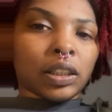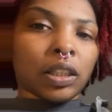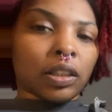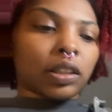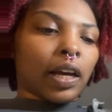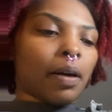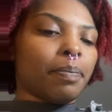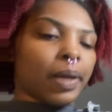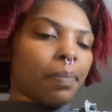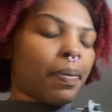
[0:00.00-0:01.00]
It's like a
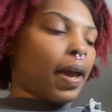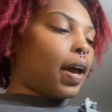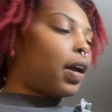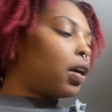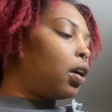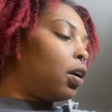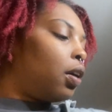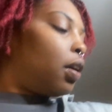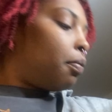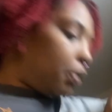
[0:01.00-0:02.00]
big bag.
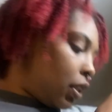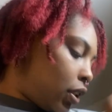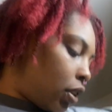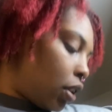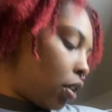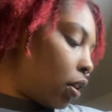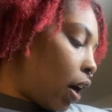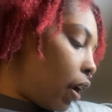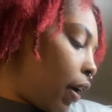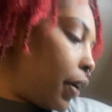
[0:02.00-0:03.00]
Medicine.
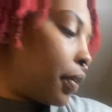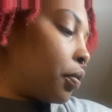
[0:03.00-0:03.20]
Got like